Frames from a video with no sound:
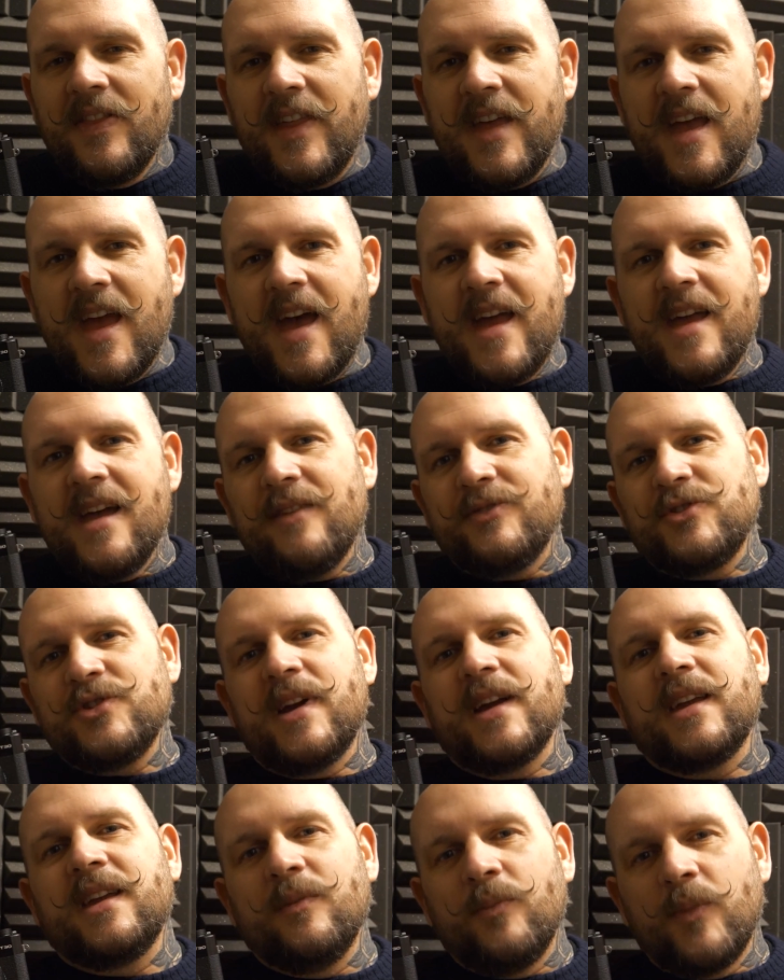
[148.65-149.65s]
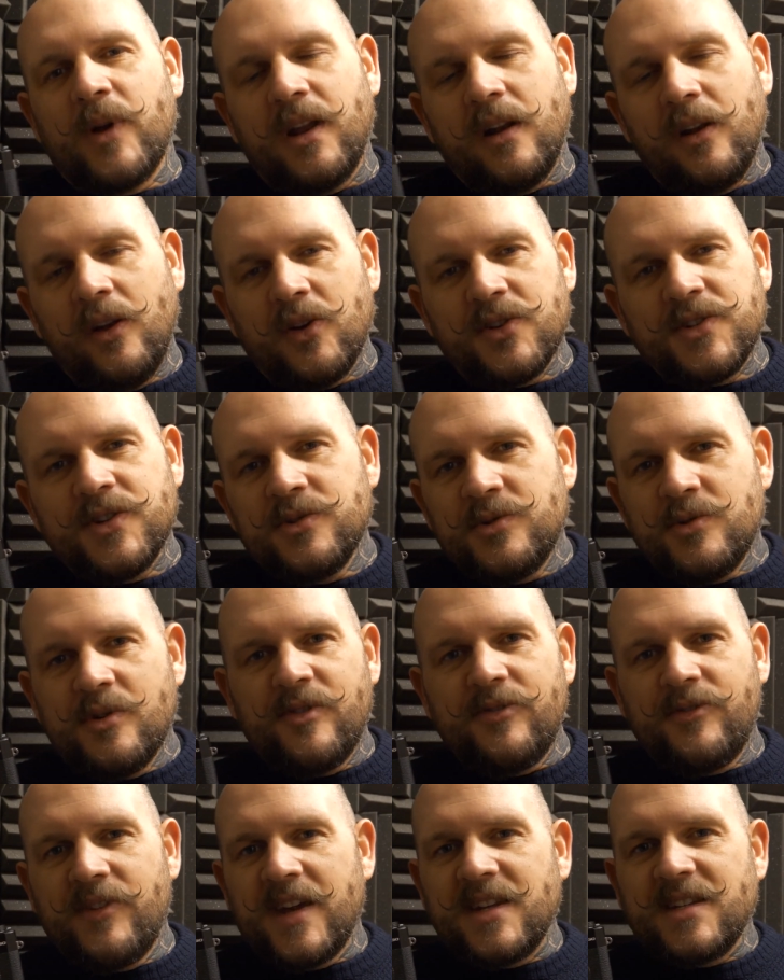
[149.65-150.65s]
The AF tracking, when it locks onto
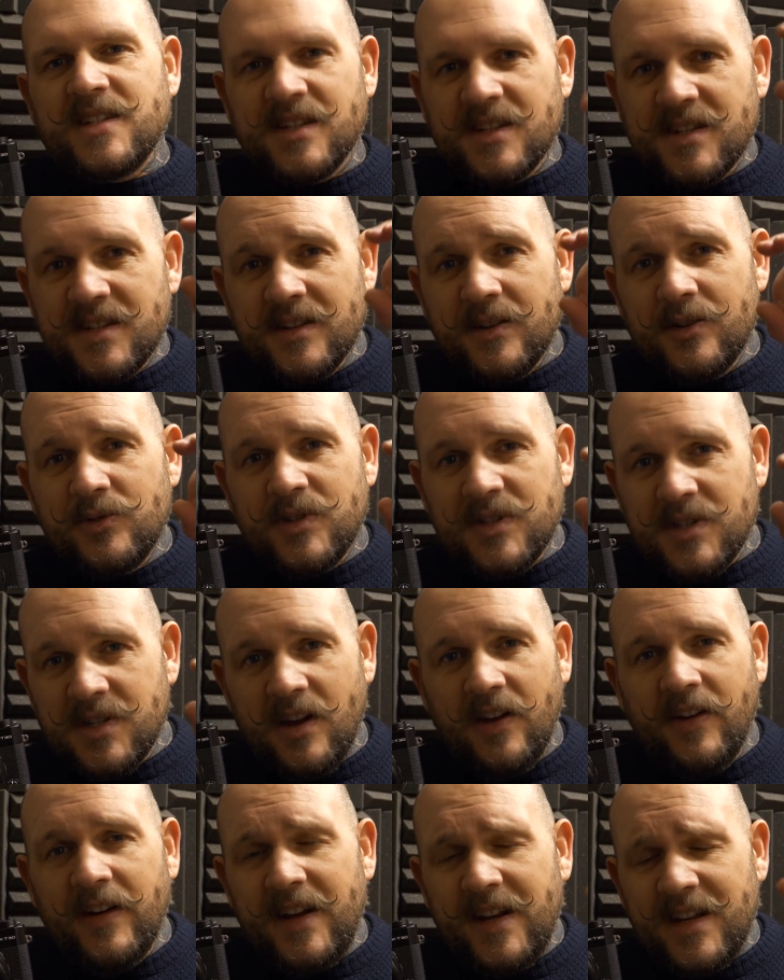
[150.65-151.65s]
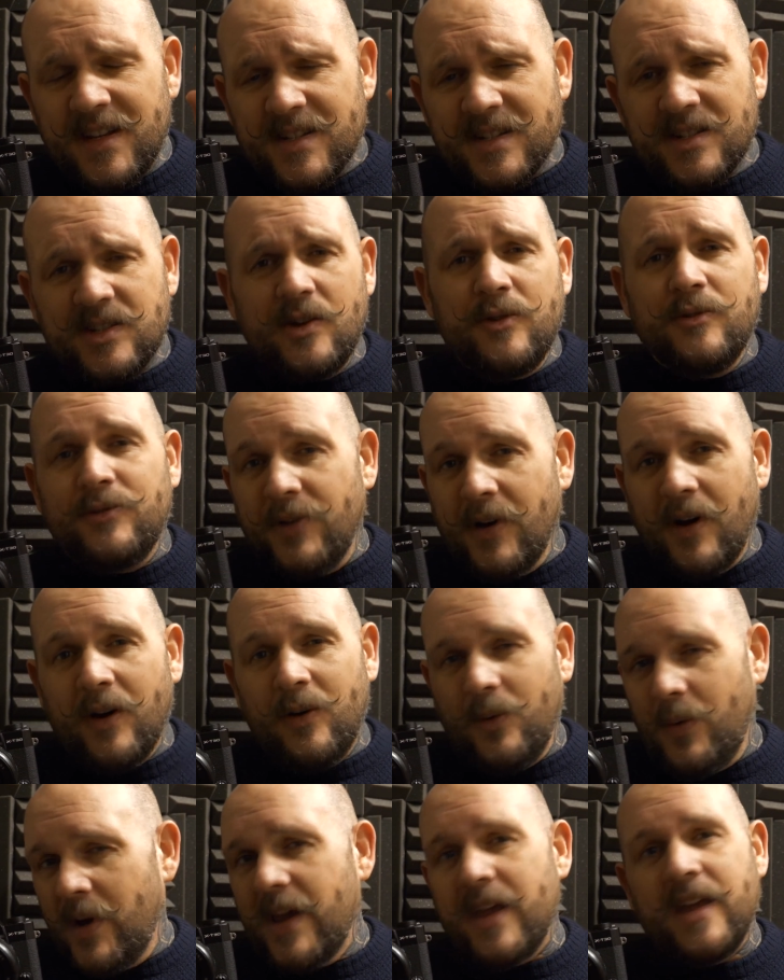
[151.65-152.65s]
a face that's so tiny, so
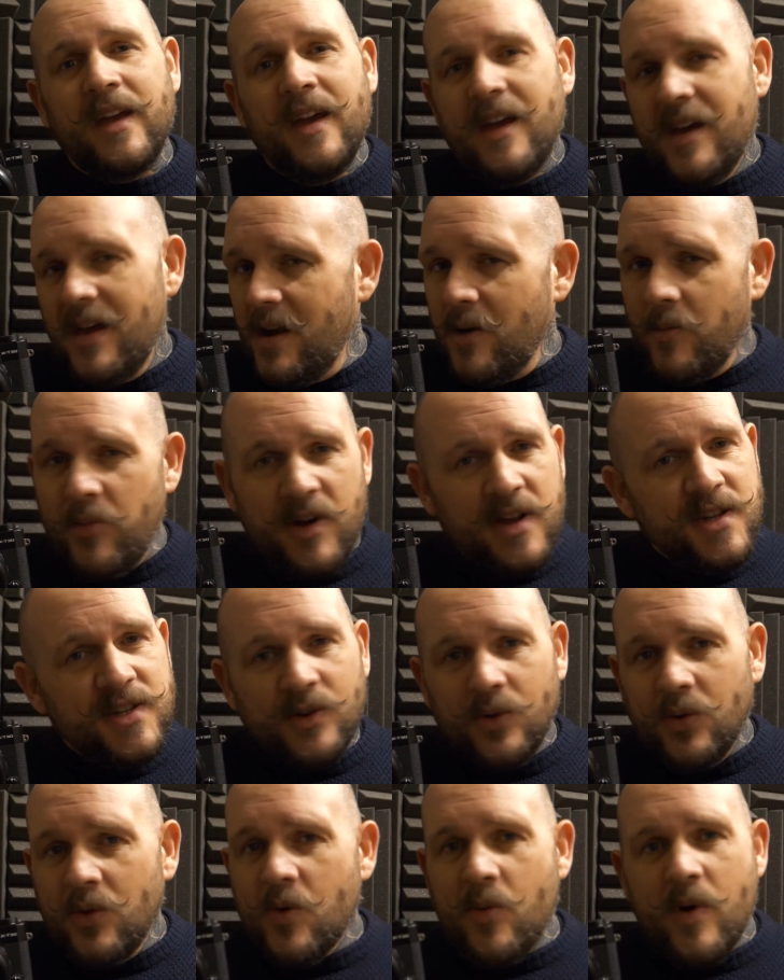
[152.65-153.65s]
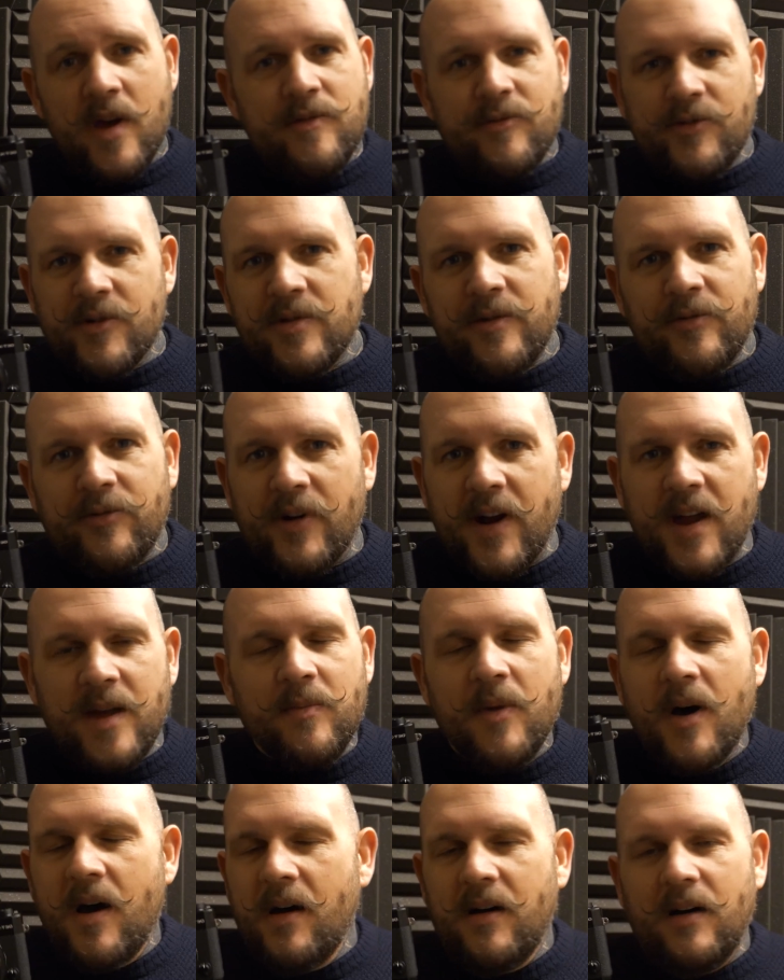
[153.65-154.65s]
far away, and it brings it all the way through the frame.